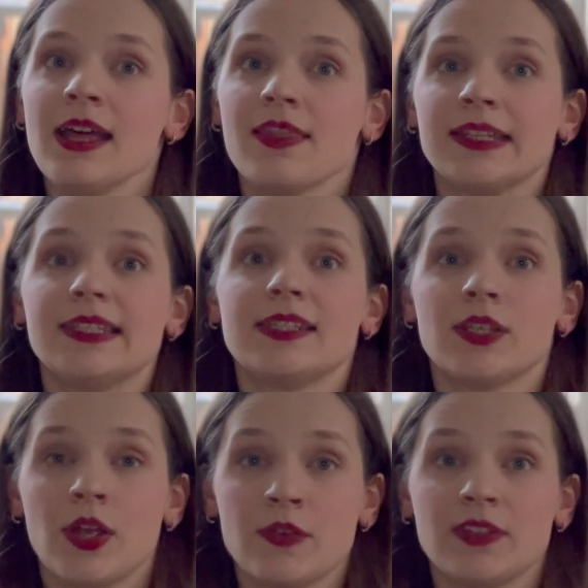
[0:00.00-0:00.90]
that
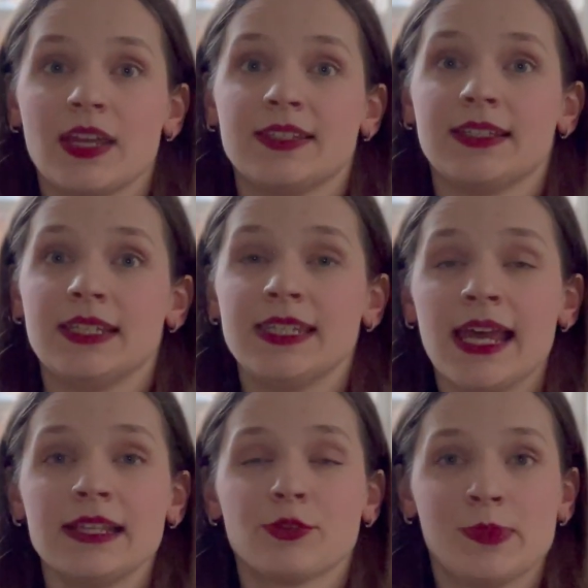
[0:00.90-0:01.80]
serves as a
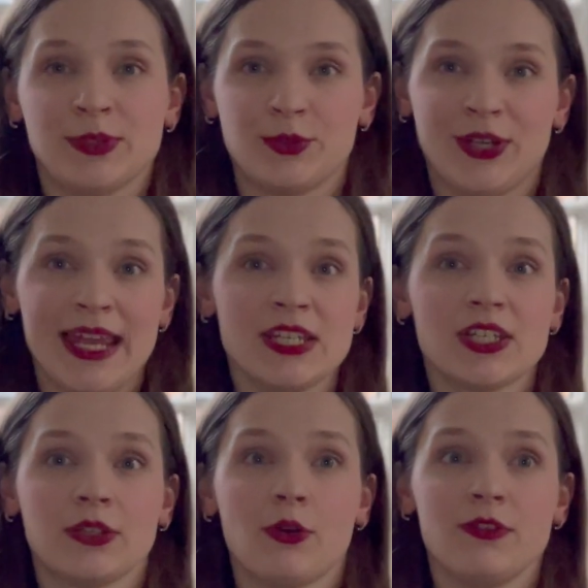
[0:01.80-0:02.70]
detailed
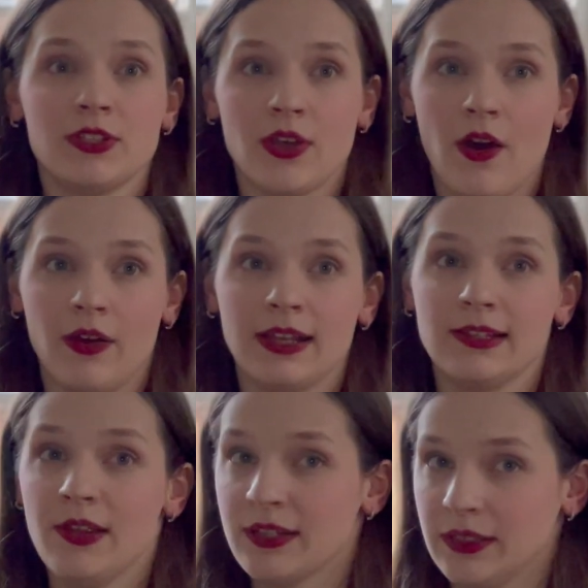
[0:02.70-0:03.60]
representation of a target
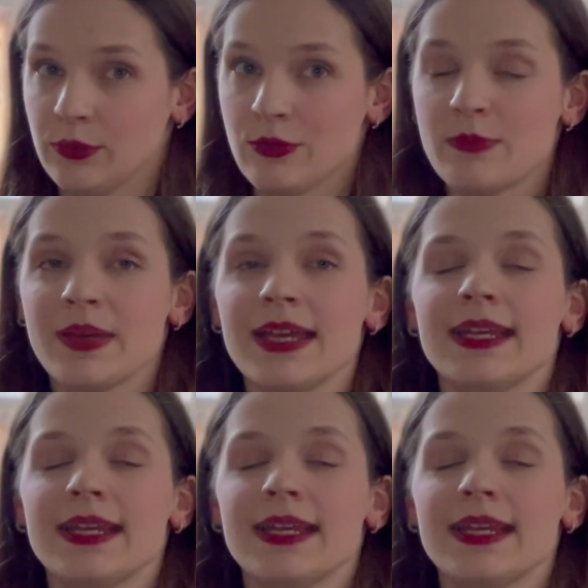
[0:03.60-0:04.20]
learner group